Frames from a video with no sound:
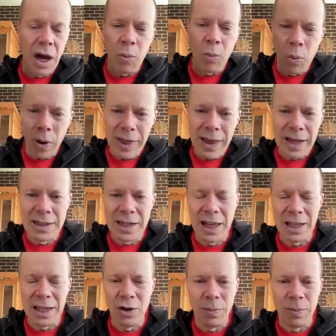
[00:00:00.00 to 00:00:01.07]
What are they
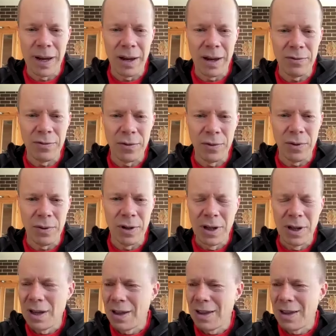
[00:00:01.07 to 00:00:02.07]
telling you about food?